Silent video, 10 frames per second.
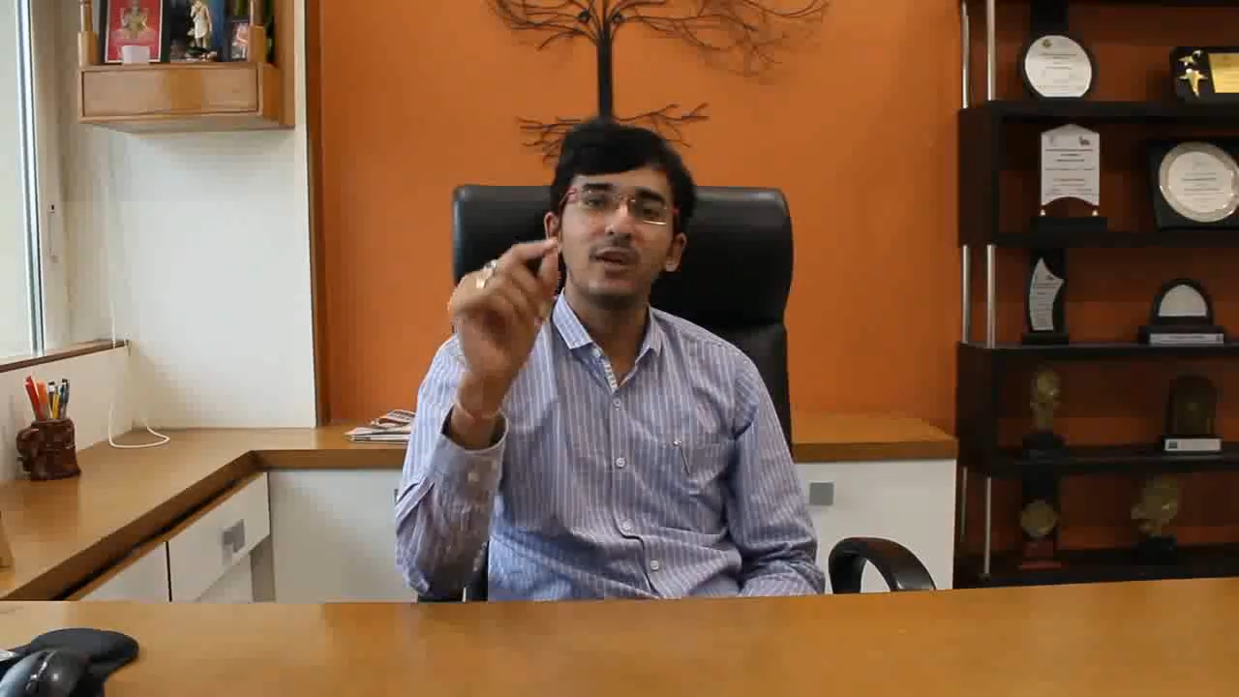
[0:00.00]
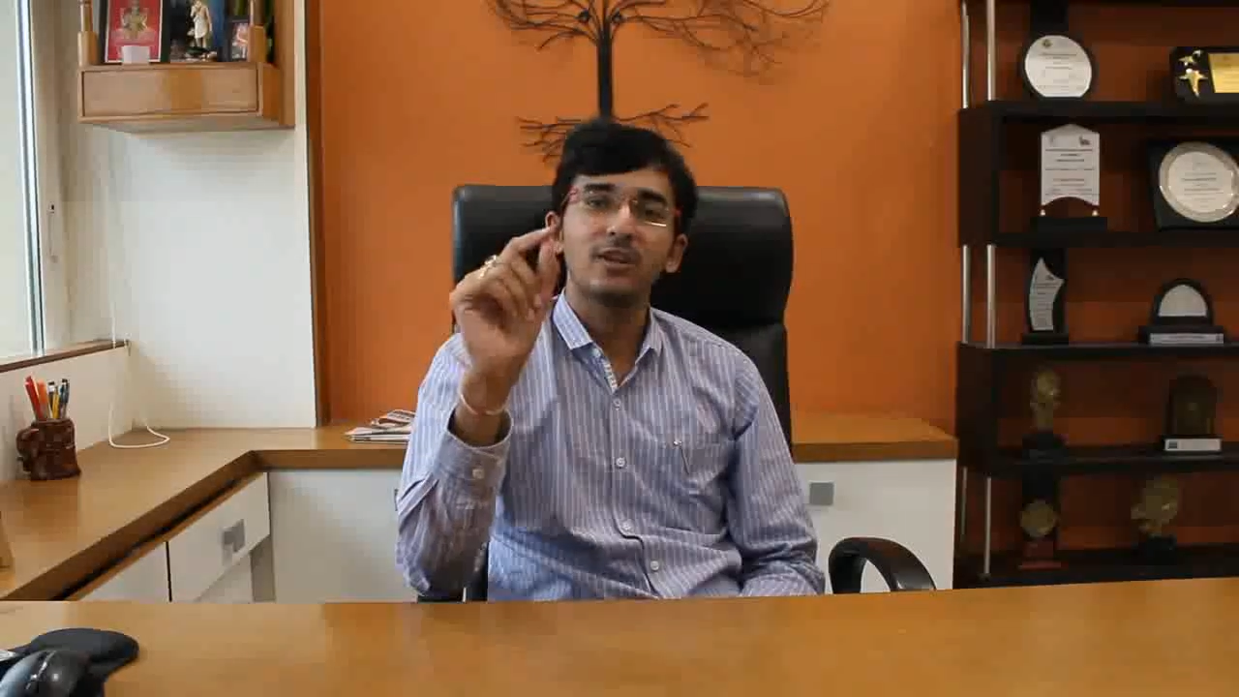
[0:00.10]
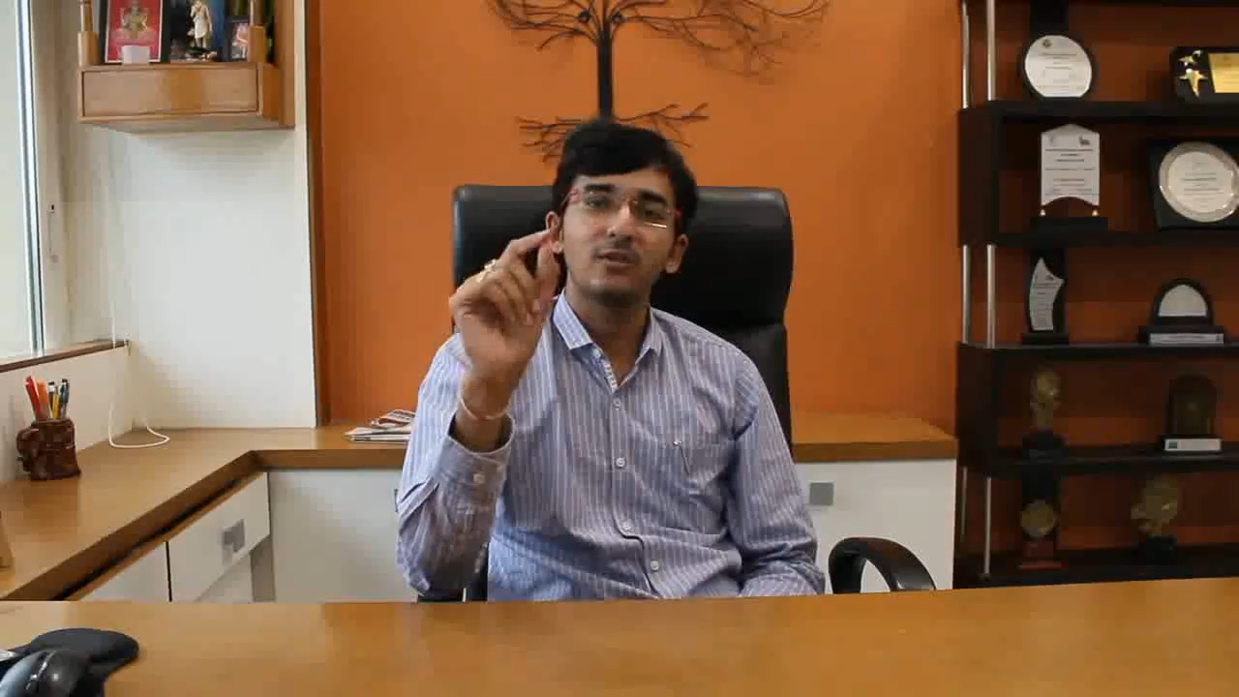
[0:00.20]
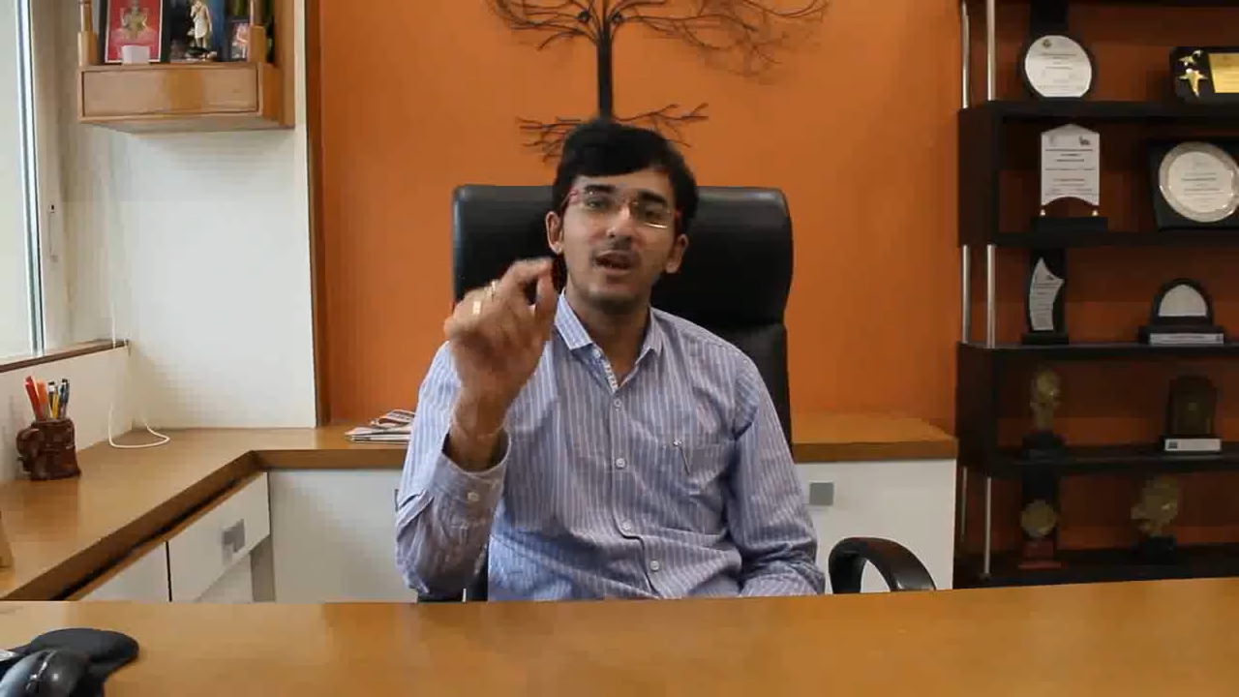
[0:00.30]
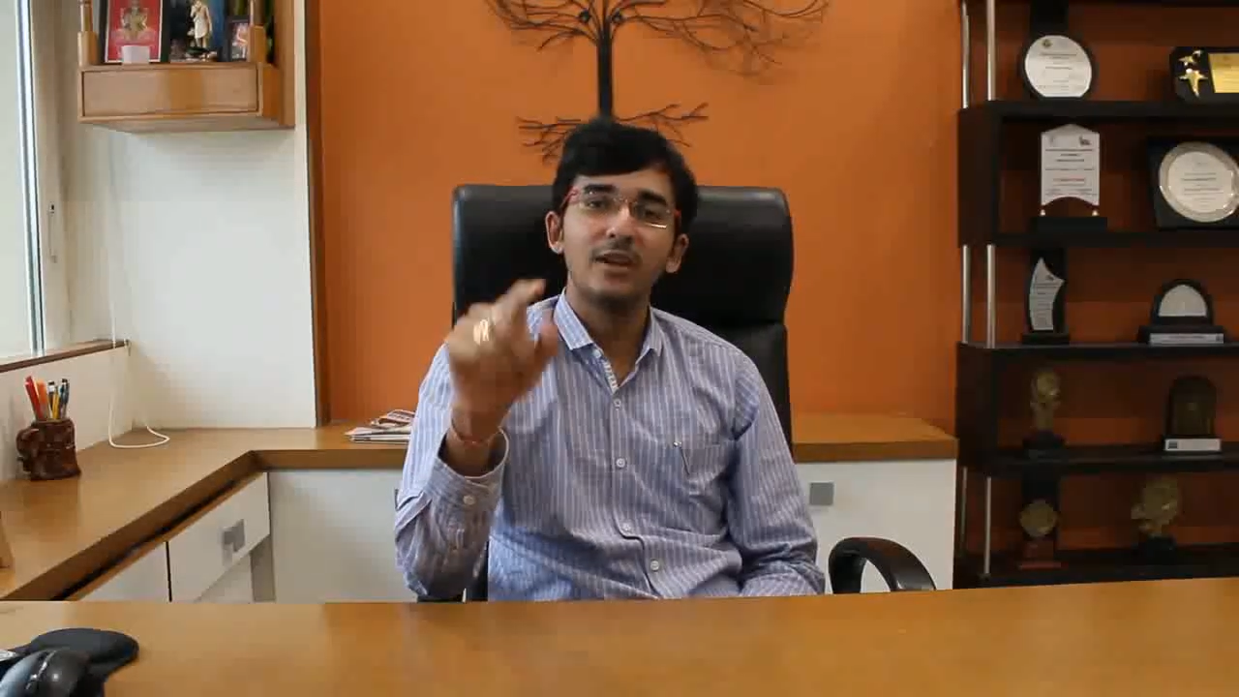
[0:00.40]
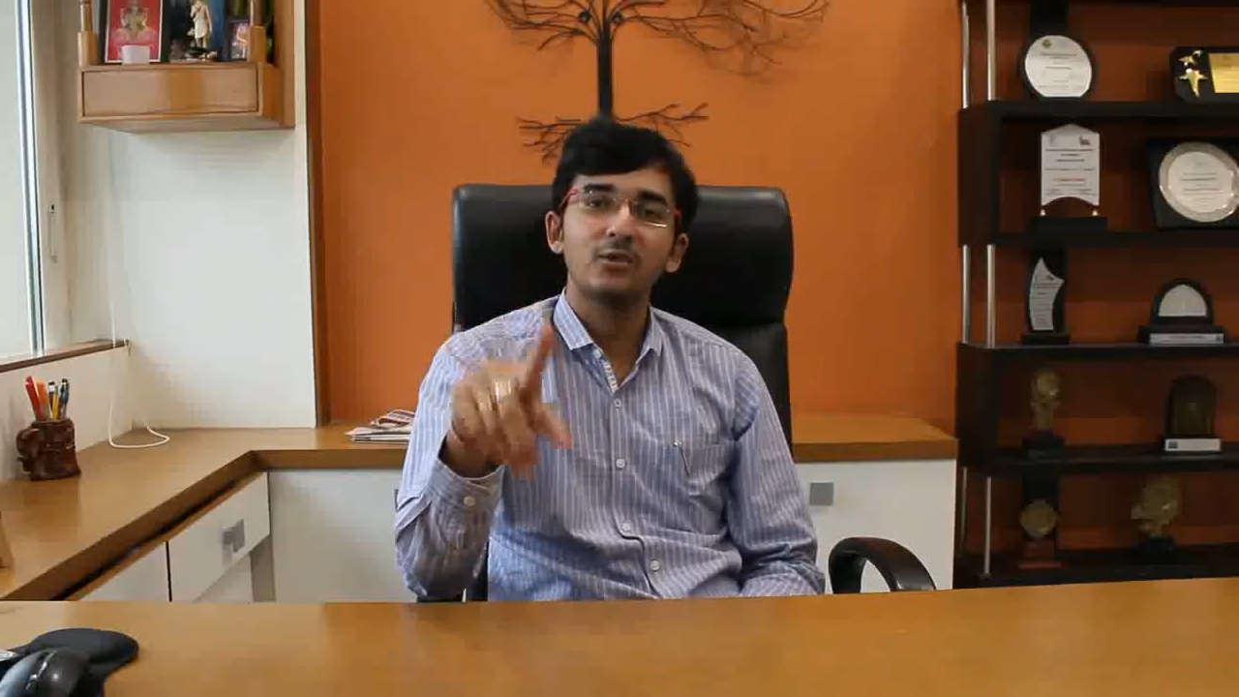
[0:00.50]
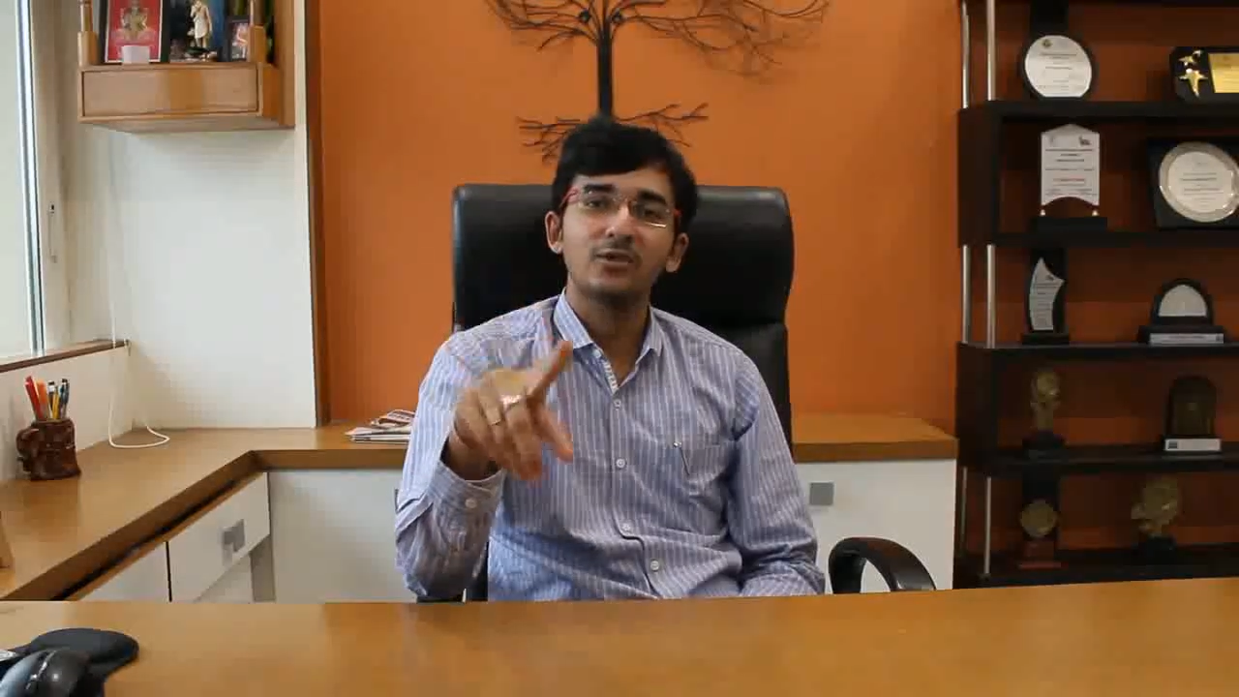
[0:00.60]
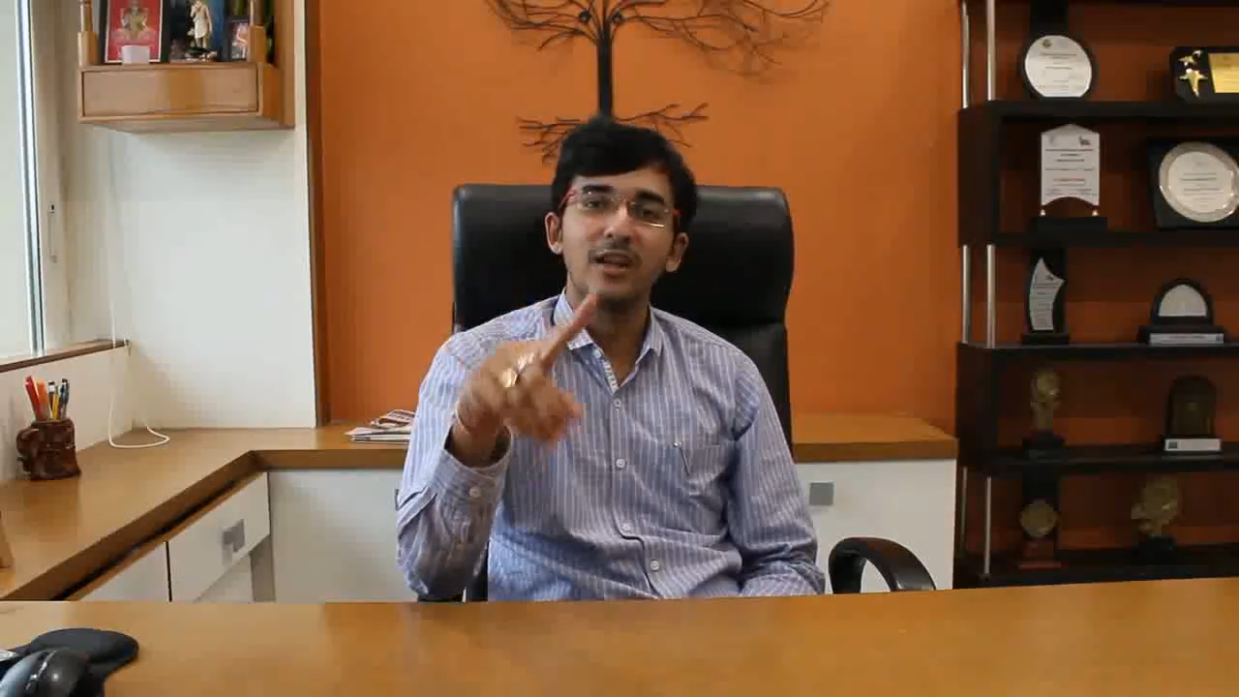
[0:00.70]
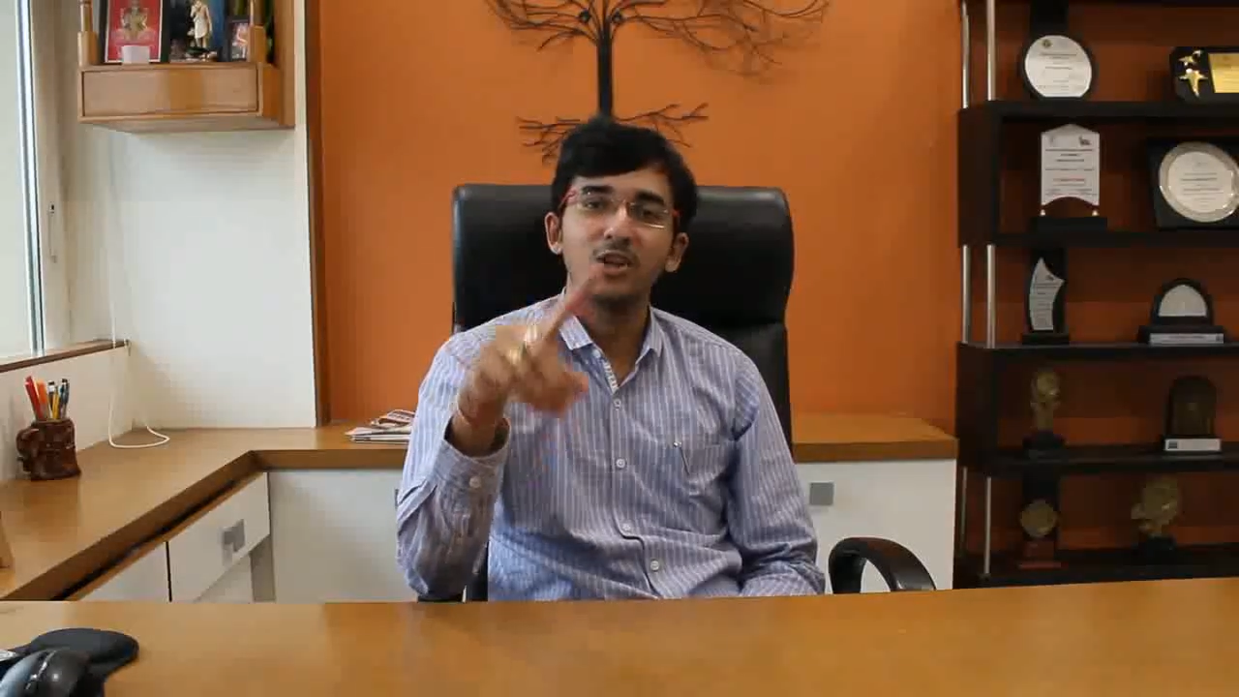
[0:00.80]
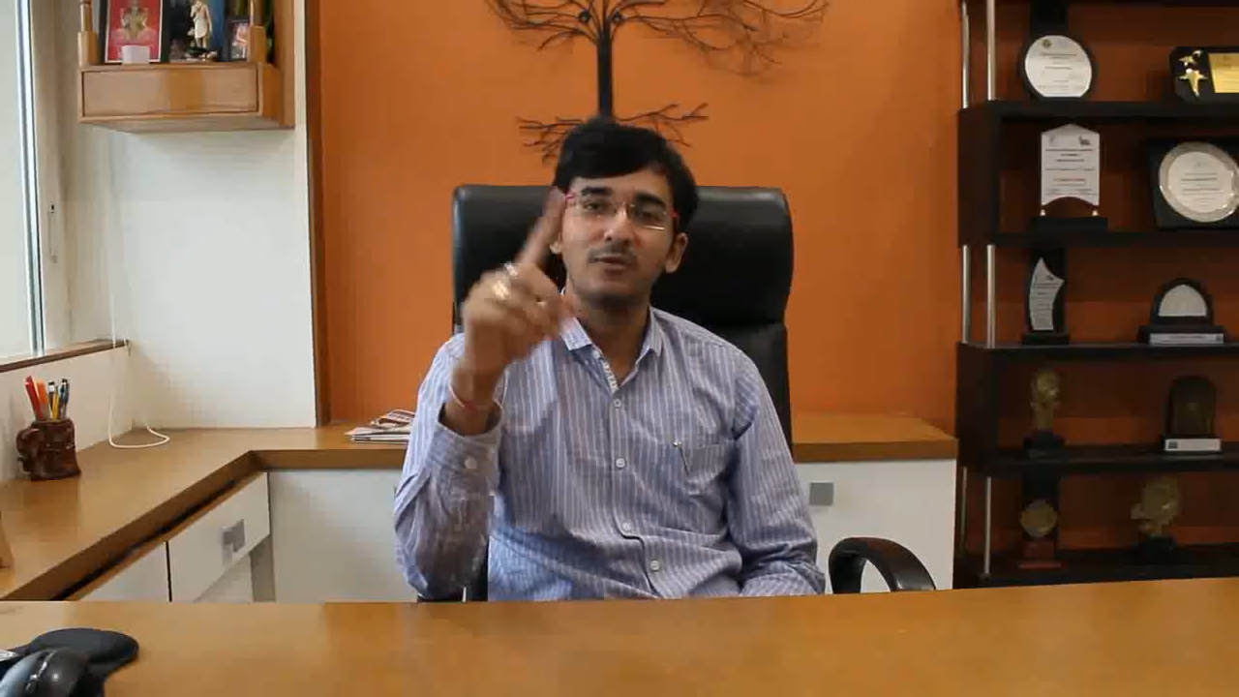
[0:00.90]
required to set